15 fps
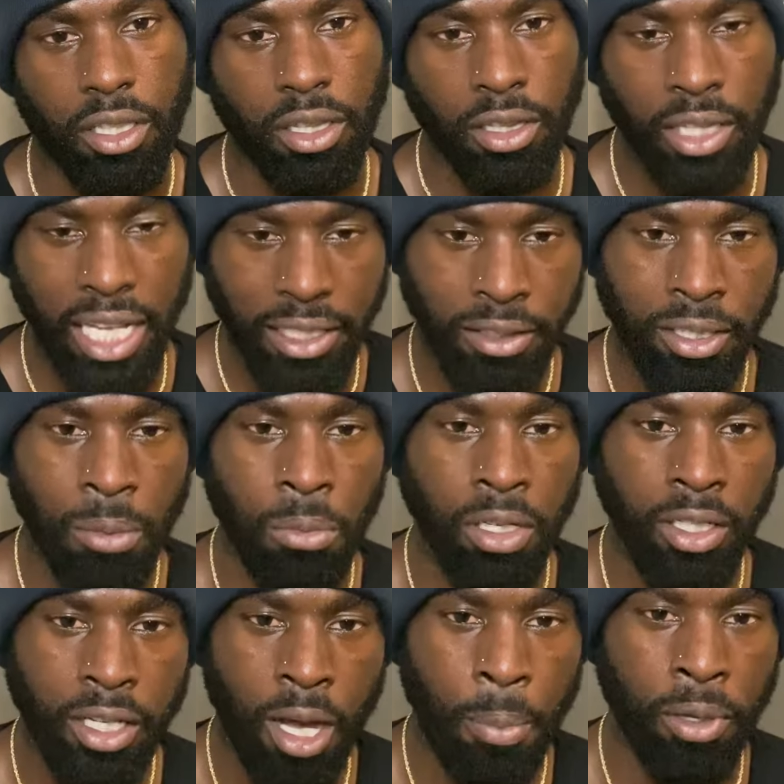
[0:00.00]
Let someone
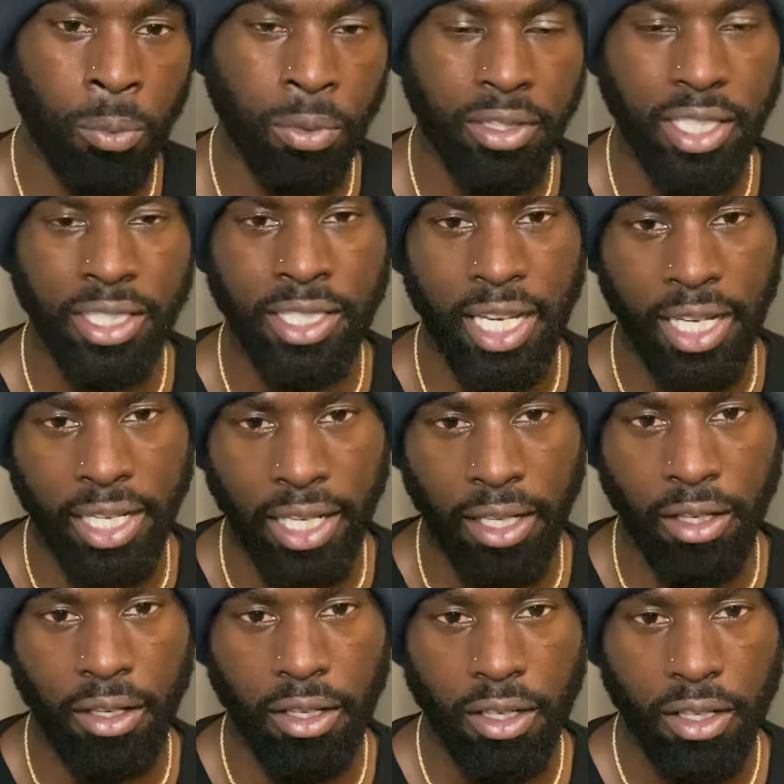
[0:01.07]
come in with the ticket.
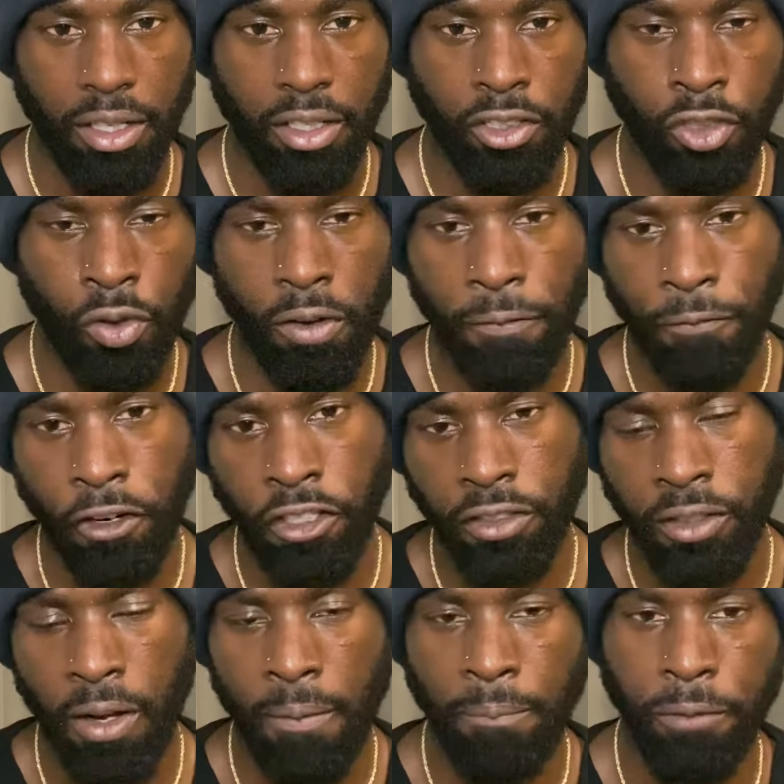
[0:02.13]
Do it first
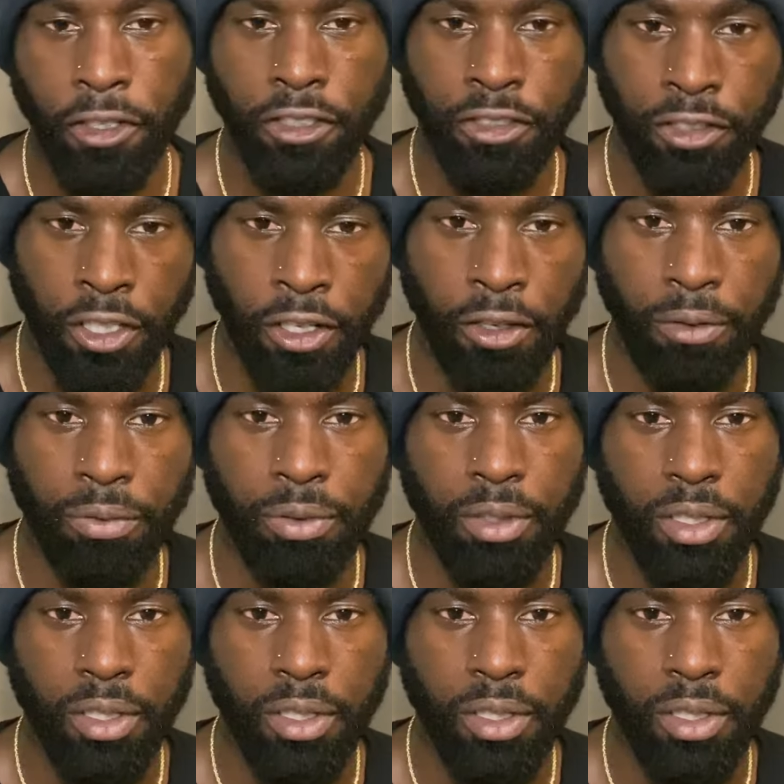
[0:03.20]
come, first serve.